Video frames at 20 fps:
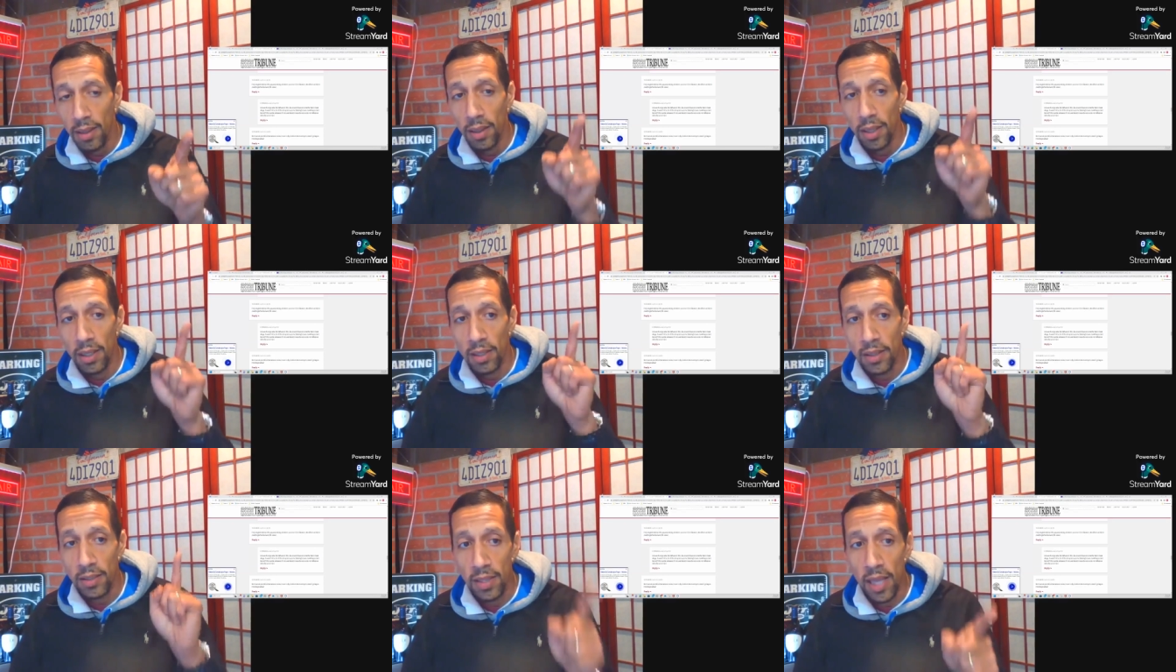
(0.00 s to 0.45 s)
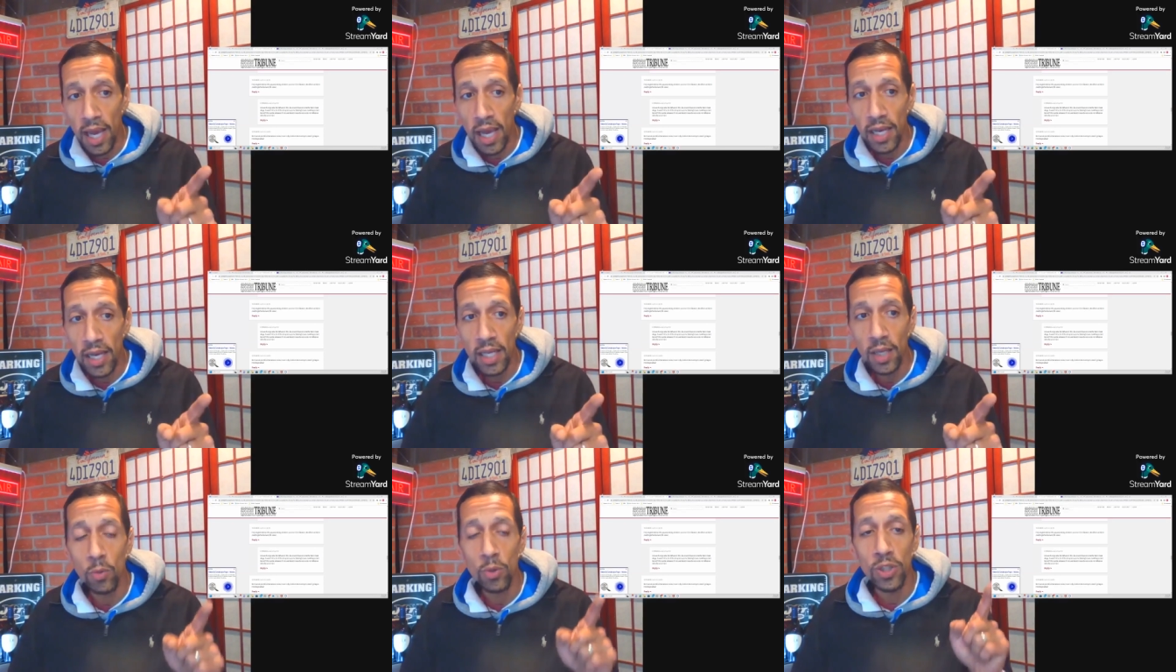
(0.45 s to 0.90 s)
Instead,
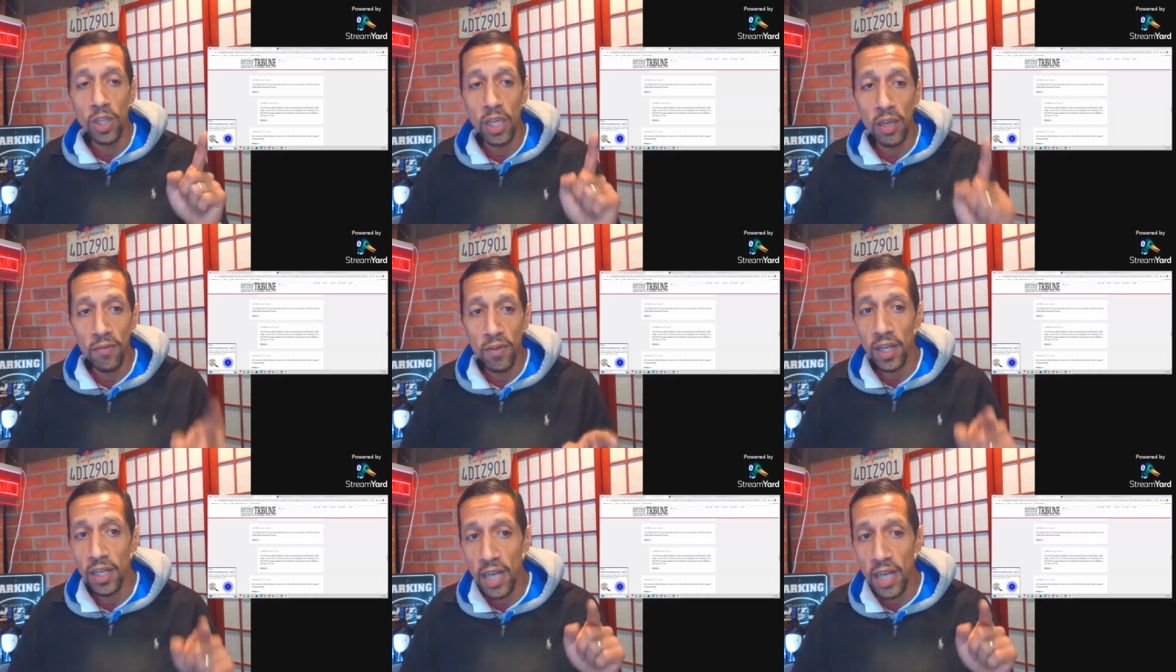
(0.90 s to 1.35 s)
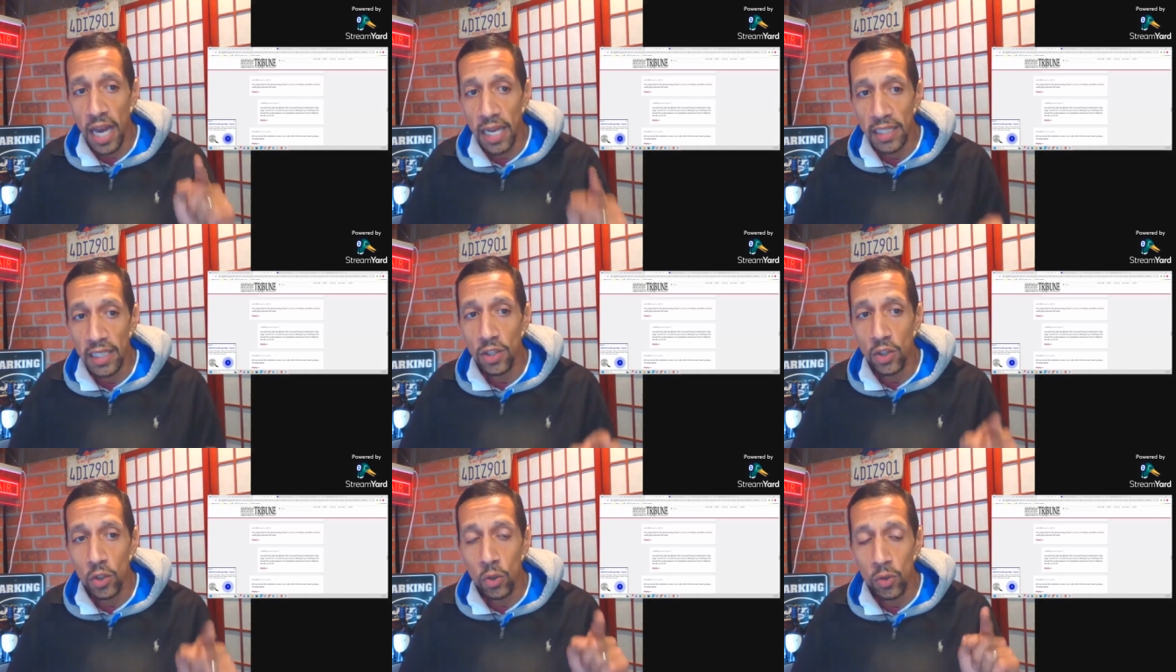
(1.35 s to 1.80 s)
he was given a
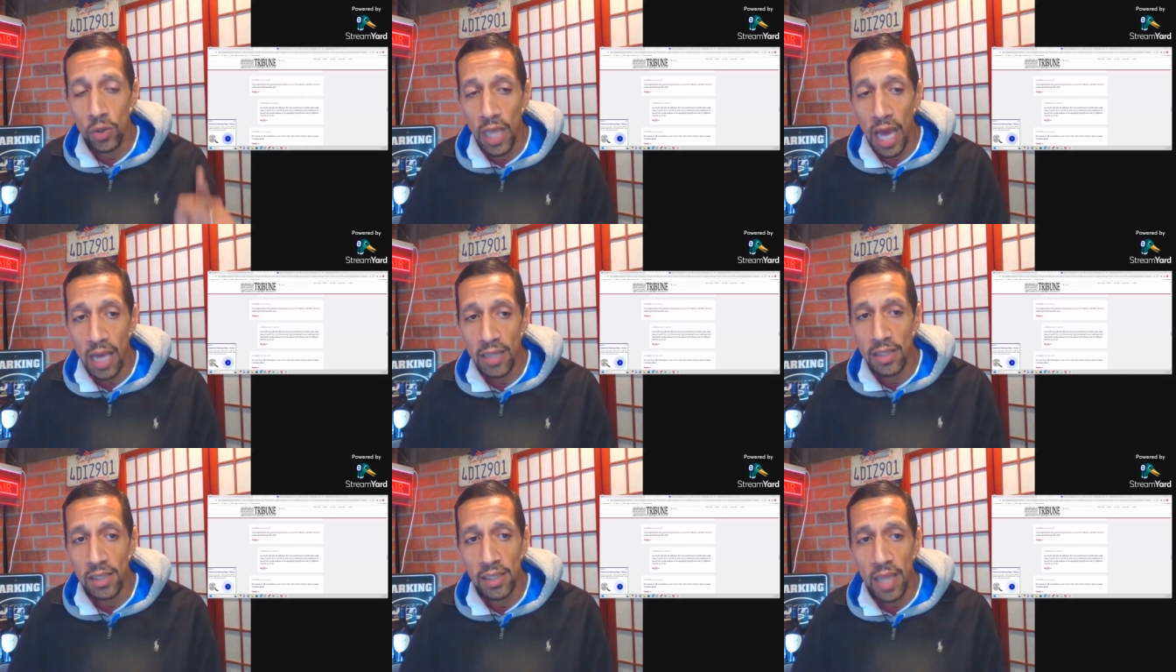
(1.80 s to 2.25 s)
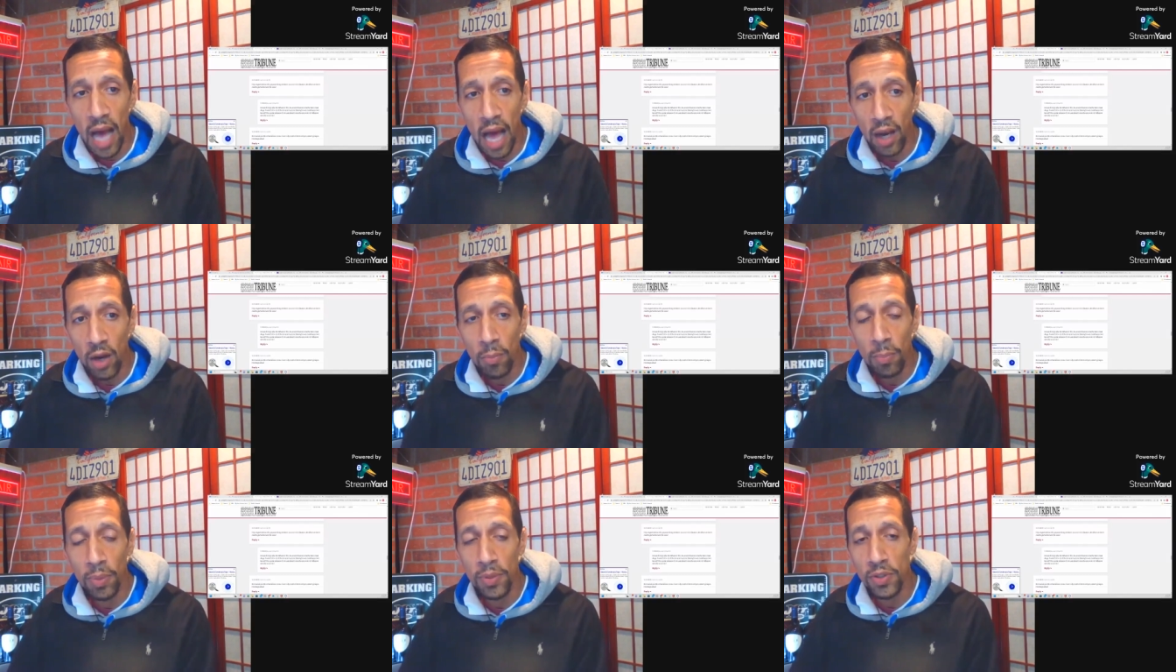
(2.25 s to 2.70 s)

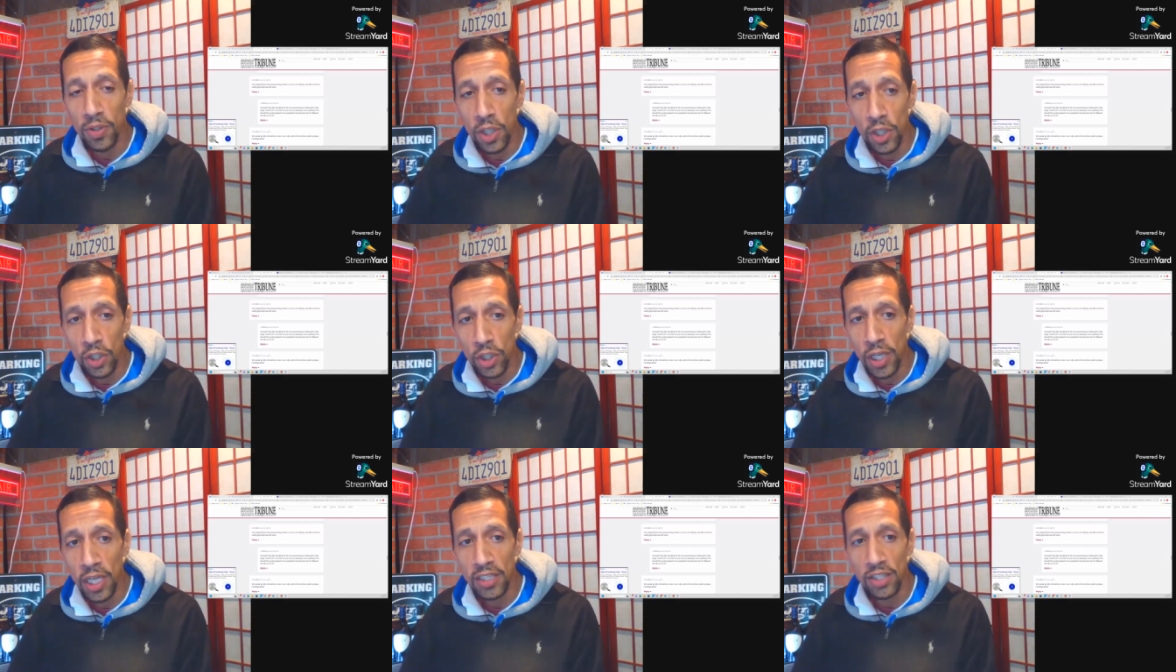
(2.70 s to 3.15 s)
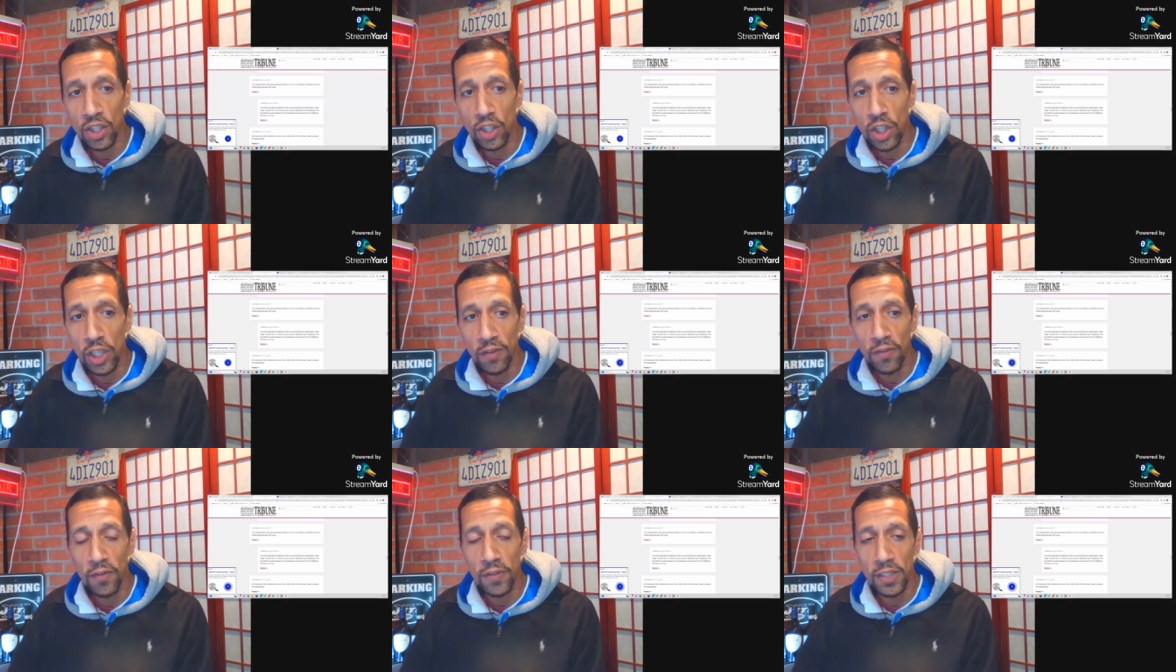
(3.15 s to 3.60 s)
$92,000 position as the
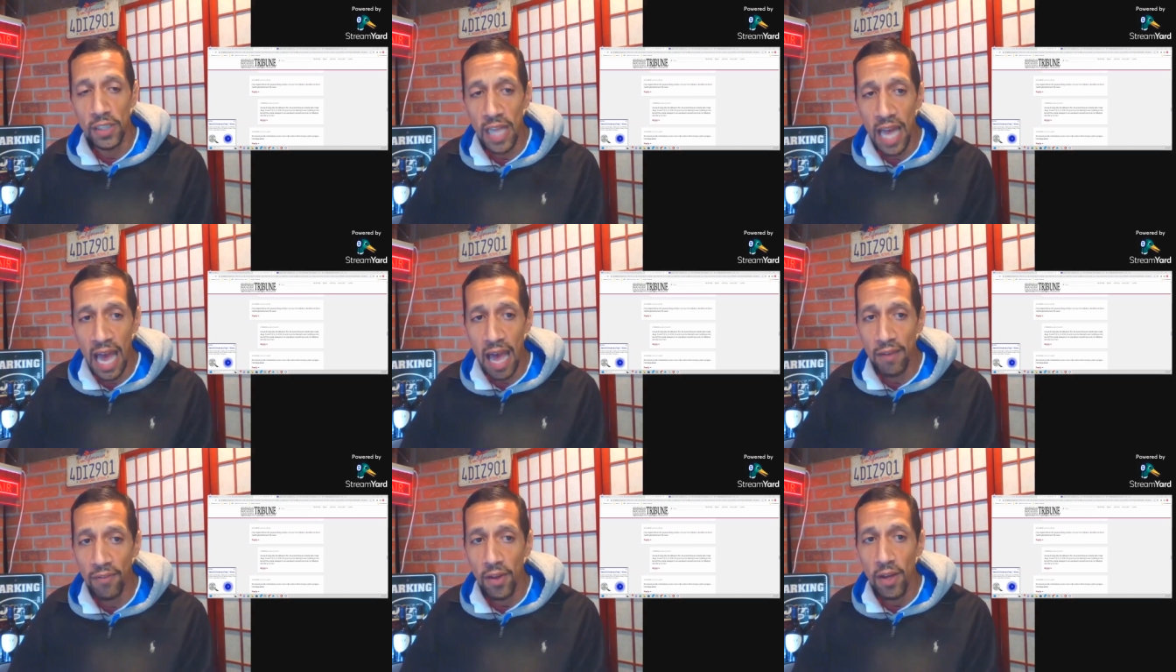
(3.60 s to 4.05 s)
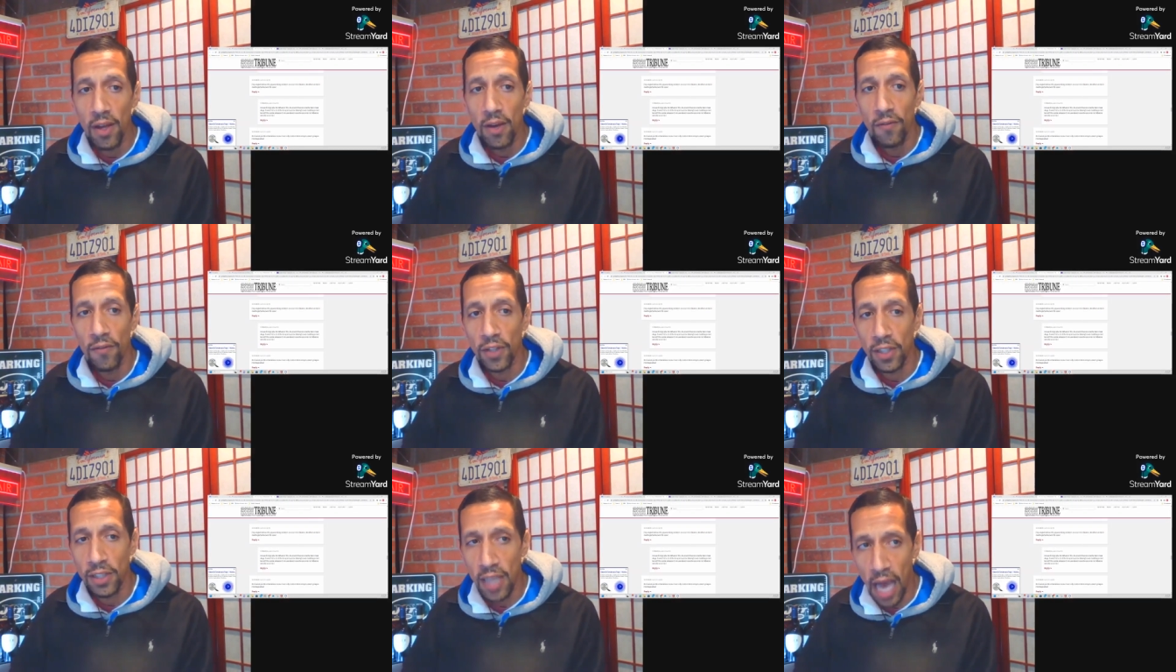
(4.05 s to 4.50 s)
chief of staff
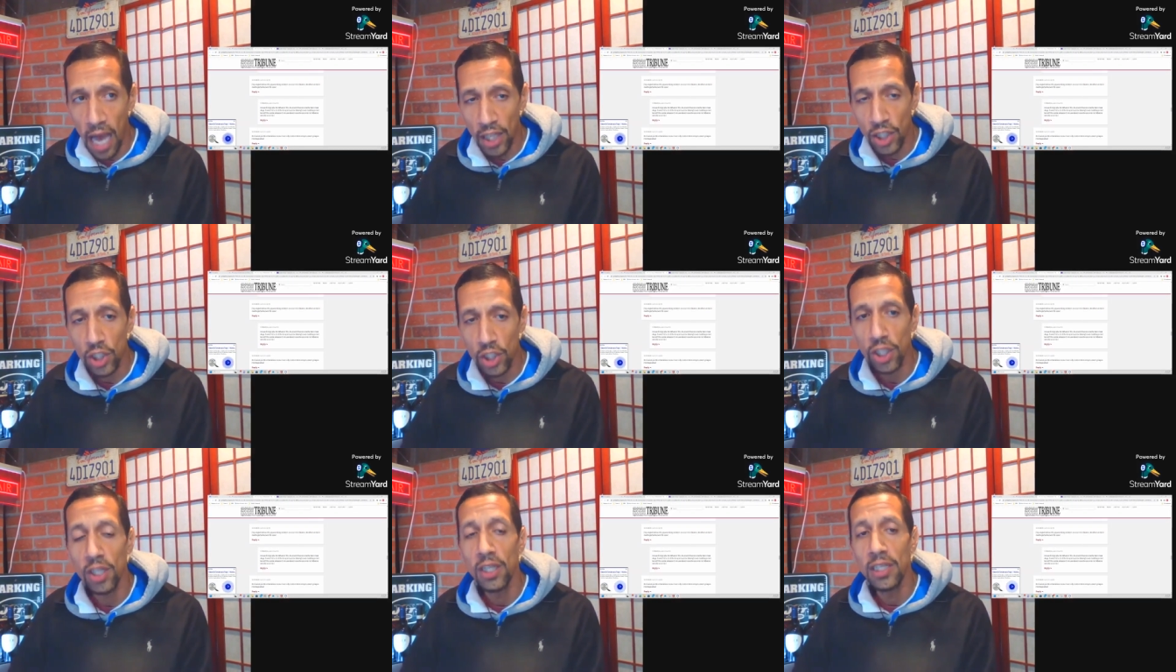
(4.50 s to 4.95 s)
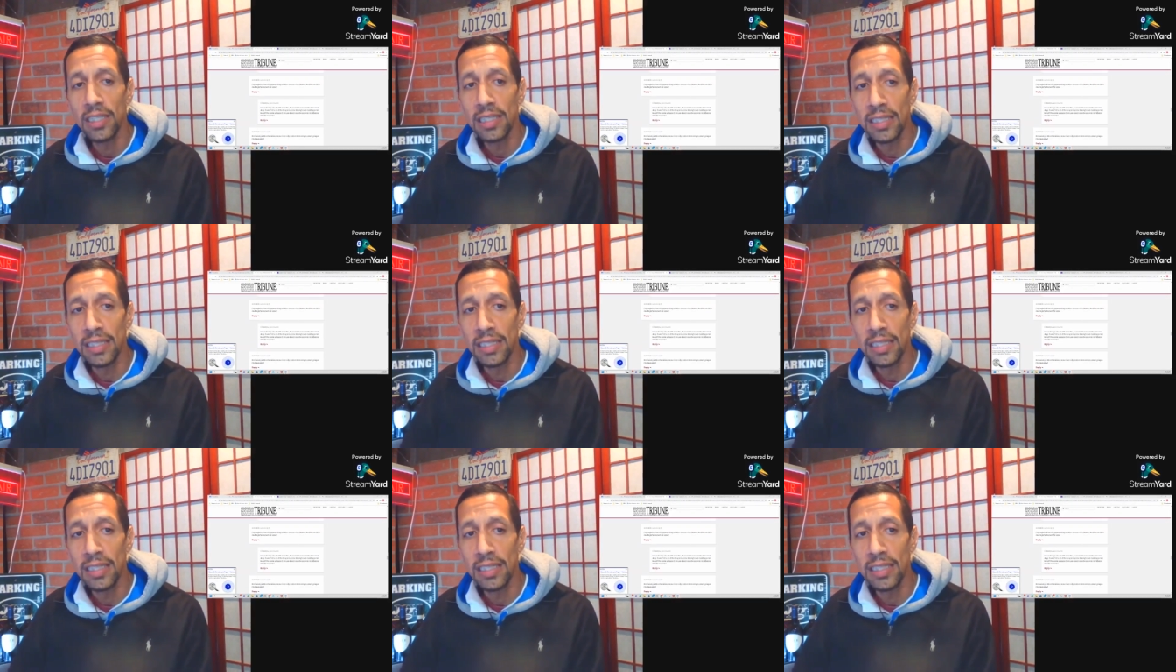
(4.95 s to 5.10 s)
for Tasha